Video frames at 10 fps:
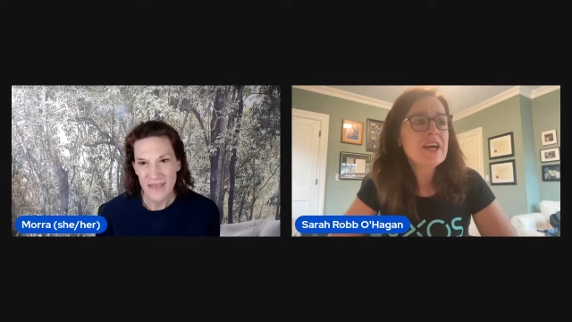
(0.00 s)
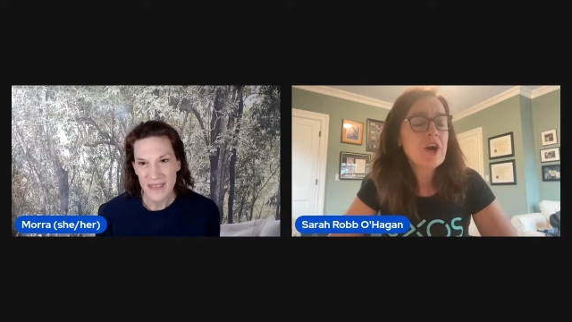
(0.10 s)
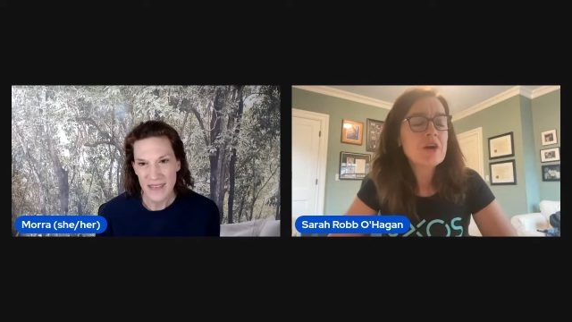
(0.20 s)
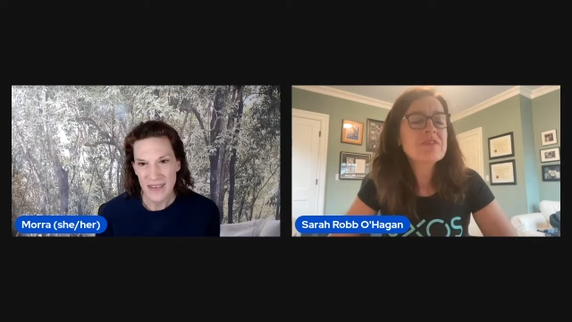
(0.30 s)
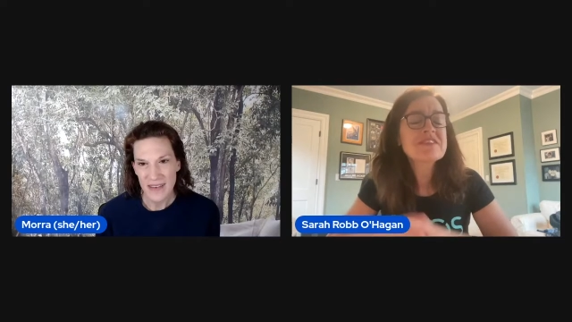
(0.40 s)

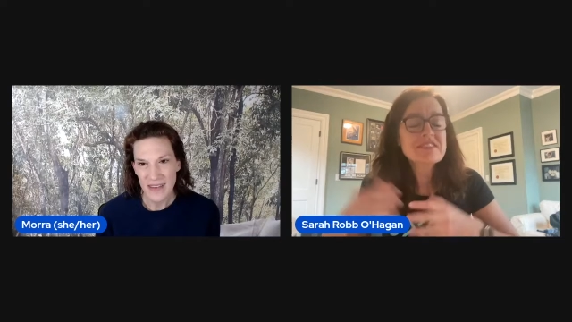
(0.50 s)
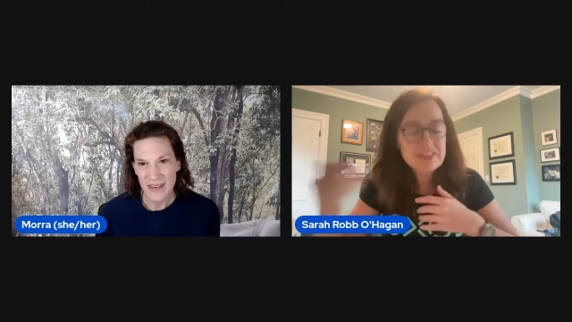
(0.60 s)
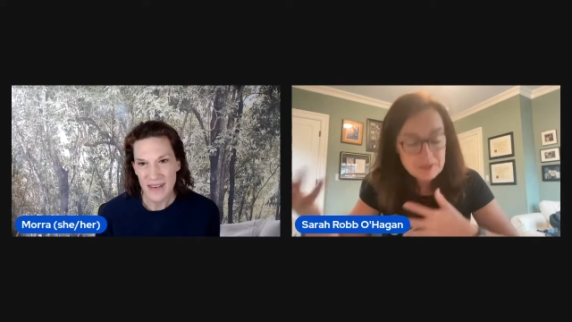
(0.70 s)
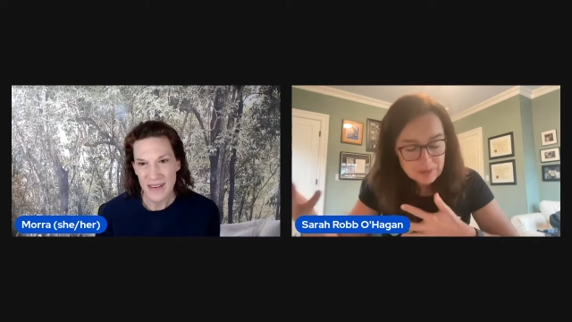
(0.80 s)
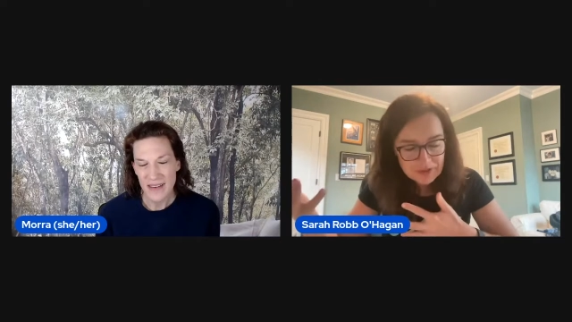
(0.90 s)
Speaker 1: Obviously,
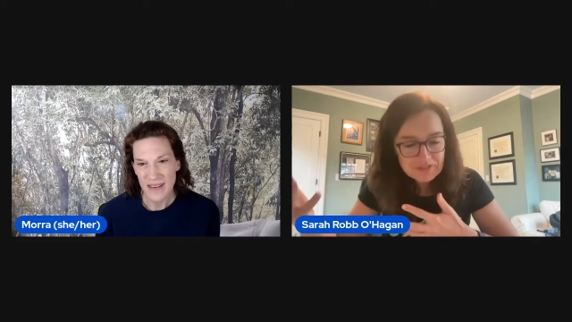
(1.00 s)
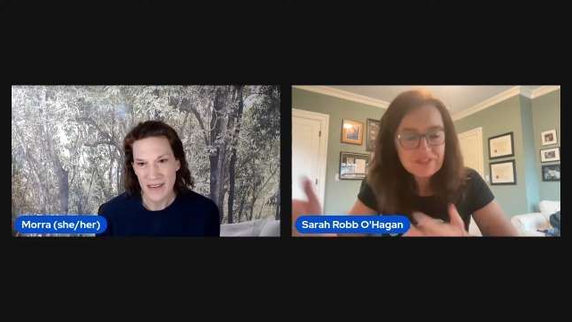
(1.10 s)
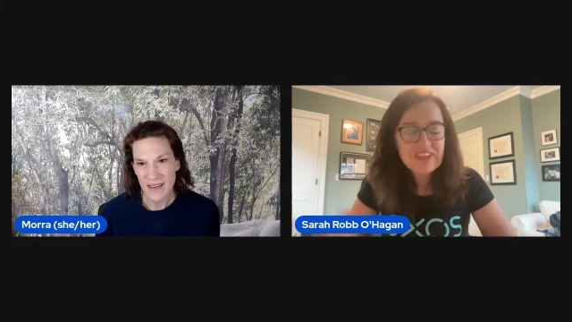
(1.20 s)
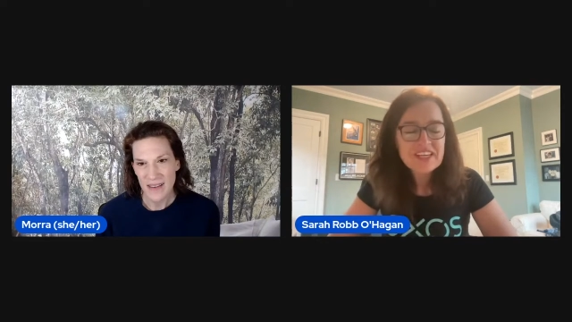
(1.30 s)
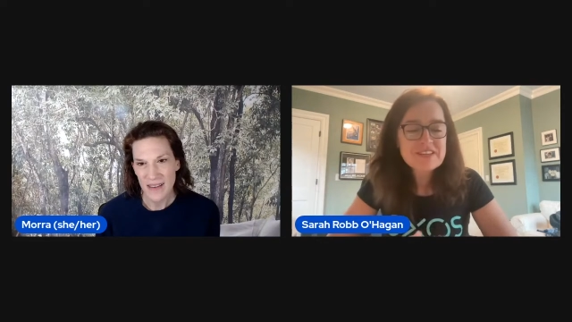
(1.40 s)
I work
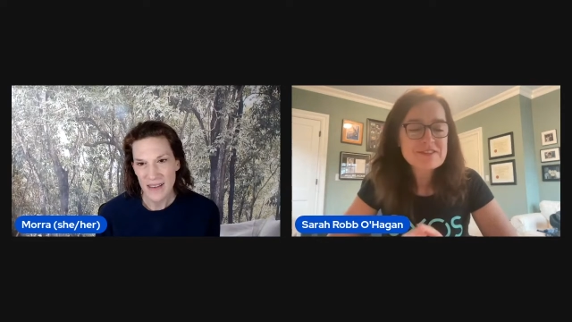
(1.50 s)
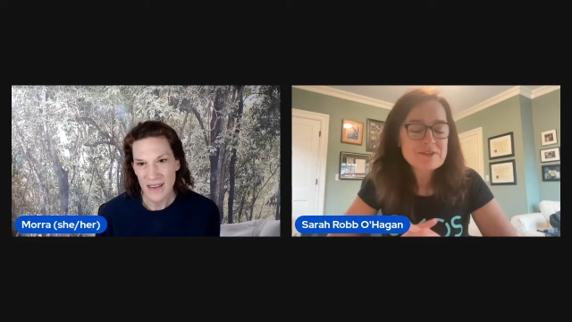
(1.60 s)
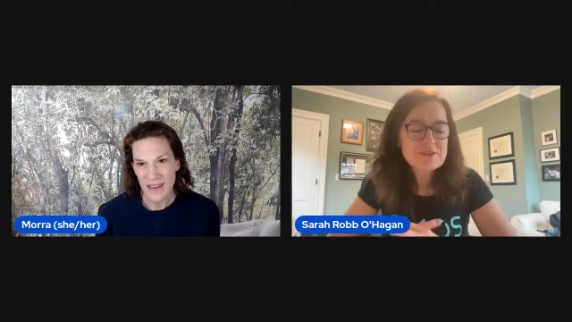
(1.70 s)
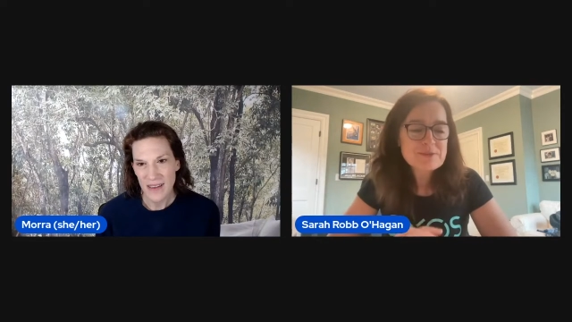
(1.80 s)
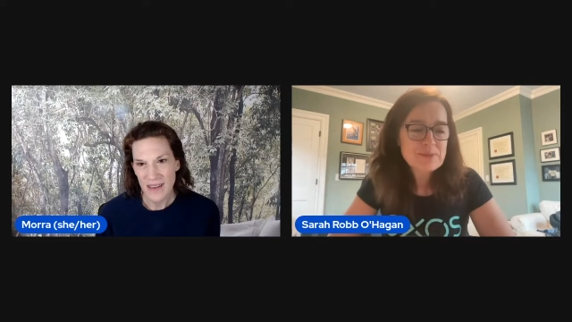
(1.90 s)
for
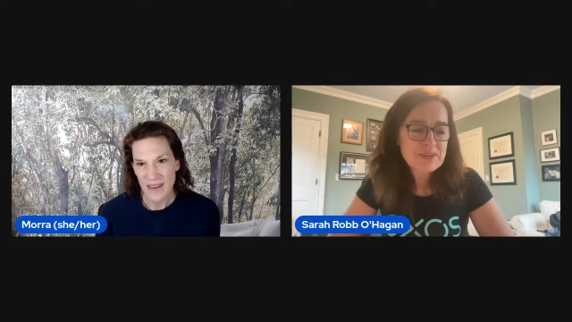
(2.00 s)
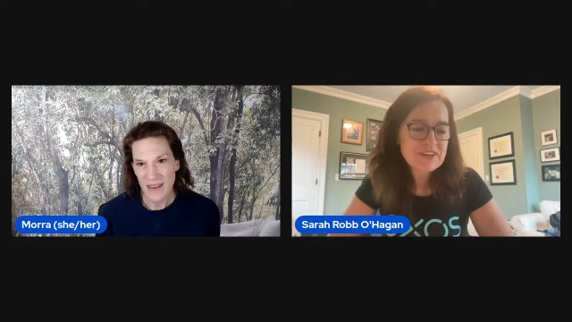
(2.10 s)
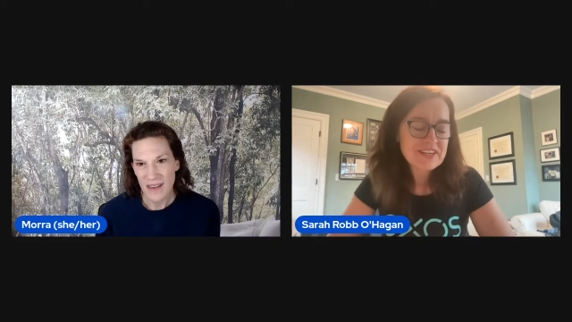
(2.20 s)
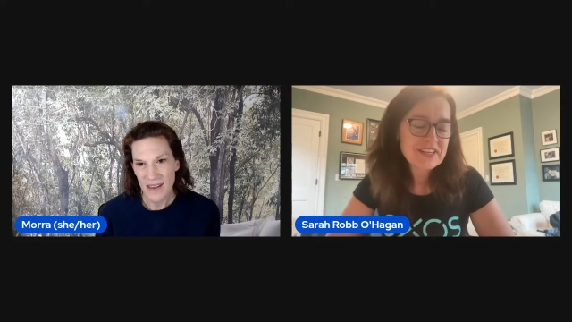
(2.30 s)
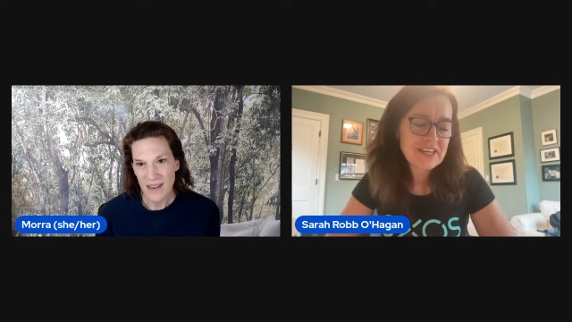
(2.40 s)
Exos.
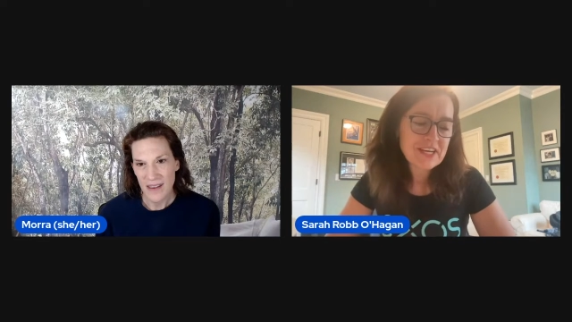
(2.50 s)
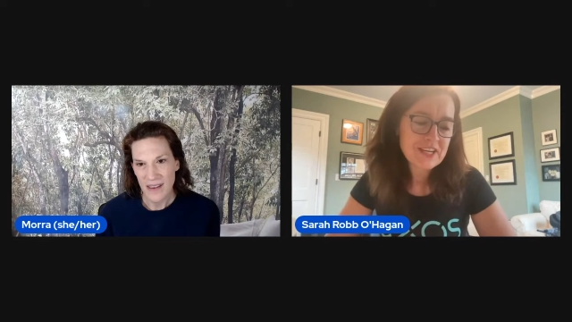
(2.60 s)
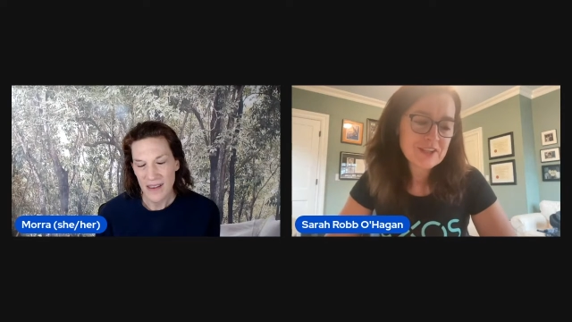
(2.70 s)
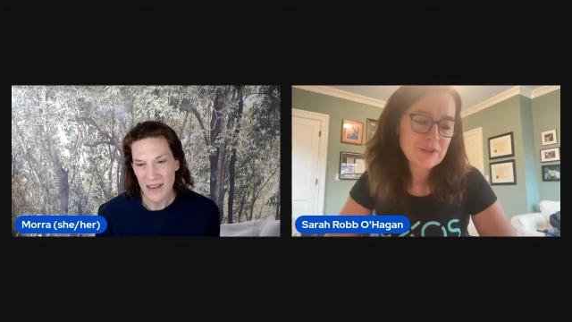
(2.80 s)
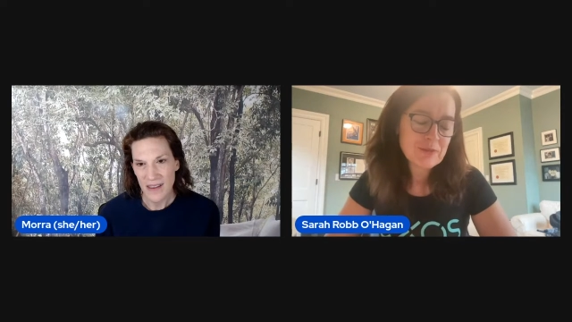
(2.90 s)
We're a,
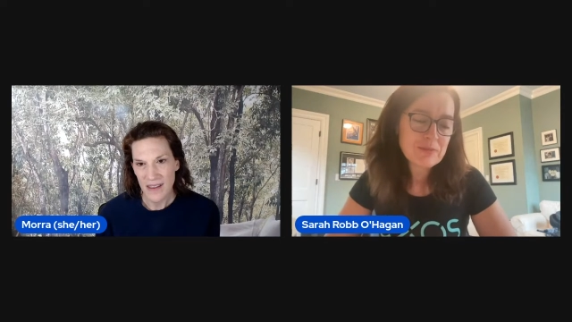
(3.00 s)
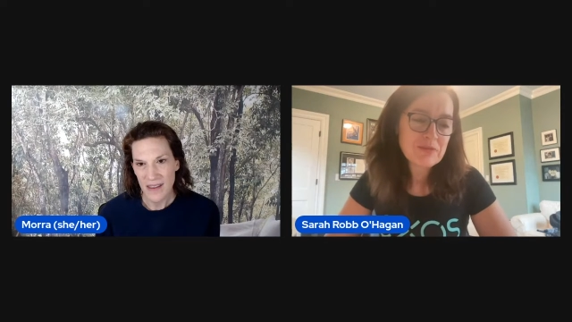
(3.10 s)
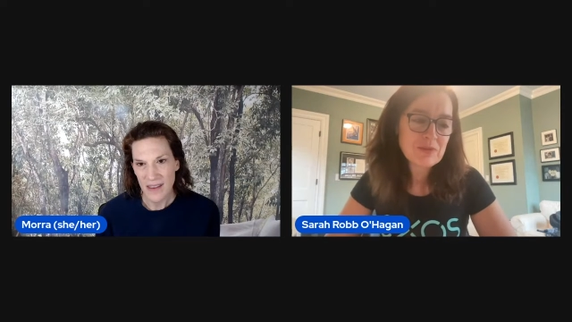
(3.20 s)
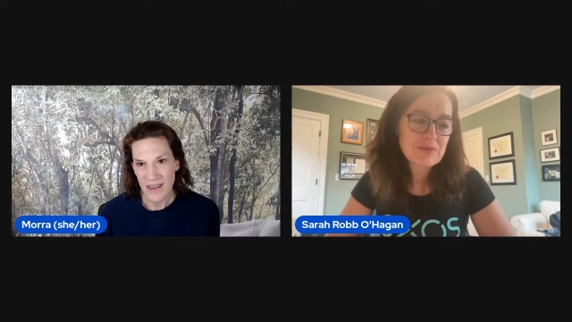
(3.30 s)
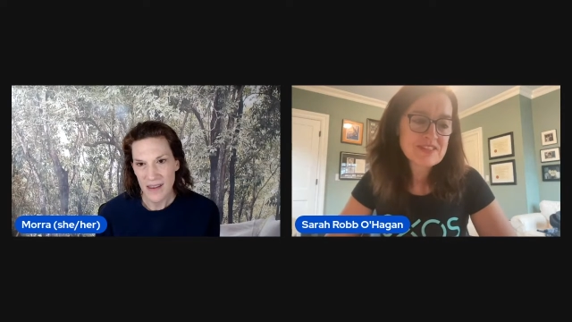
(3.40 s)
a human
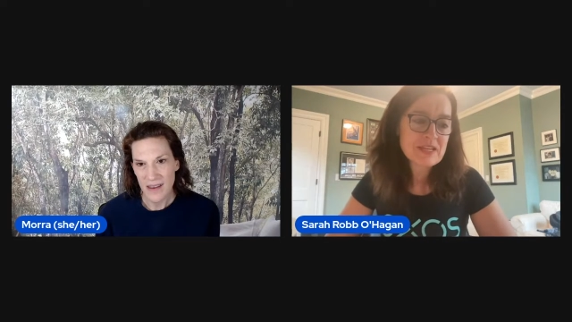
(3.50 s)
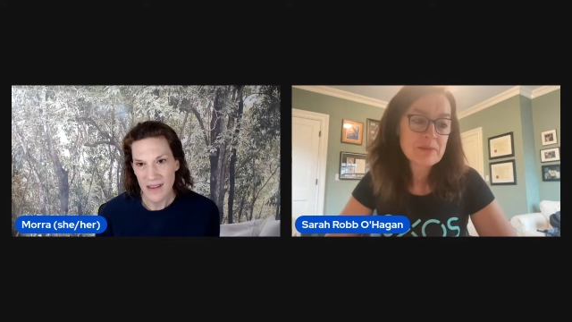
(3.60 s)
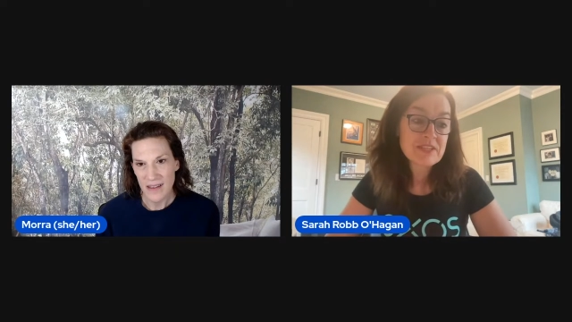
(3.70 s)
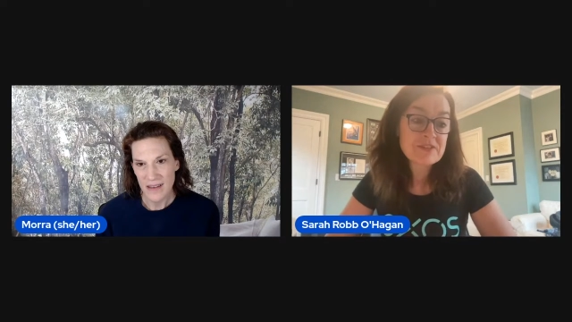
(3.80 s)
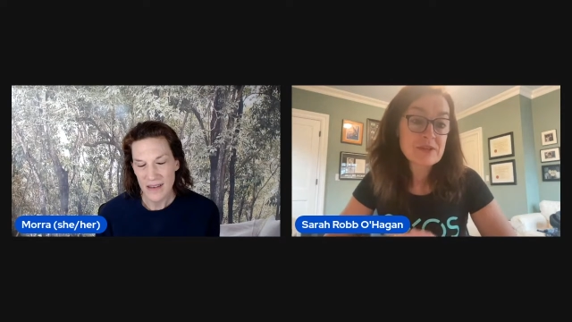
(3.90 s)
performance
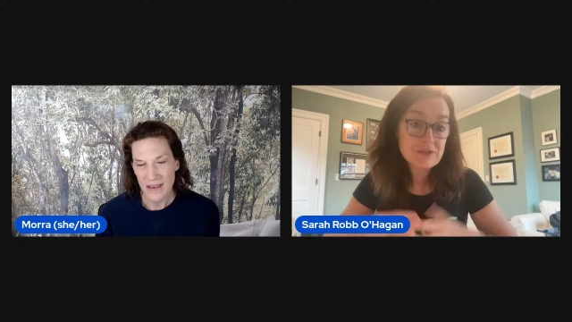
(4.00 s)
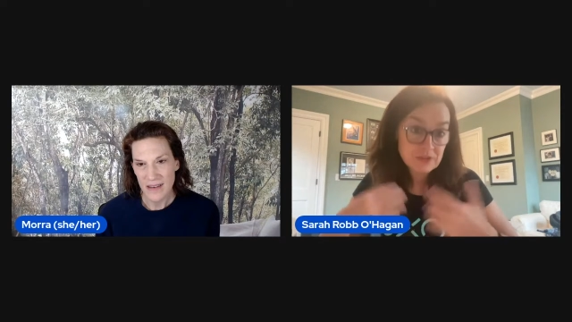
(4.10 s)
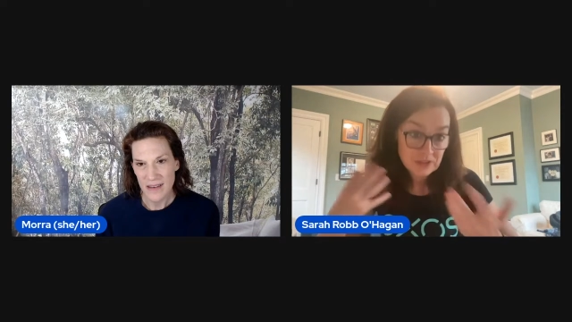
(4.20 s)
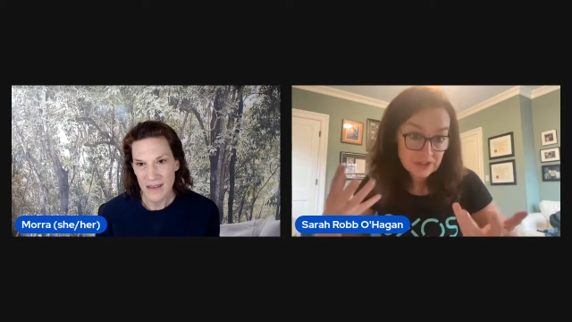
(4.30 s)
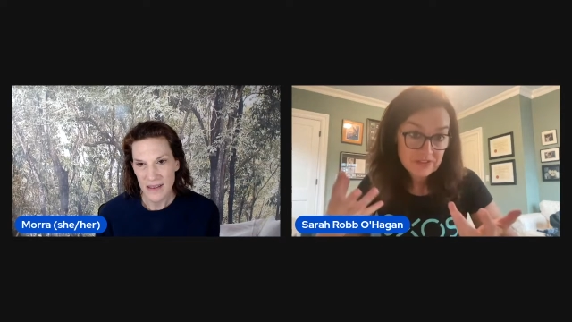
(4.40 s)
company. So I do
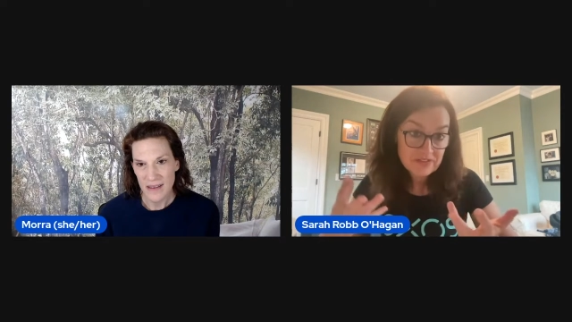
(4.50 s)
a lot of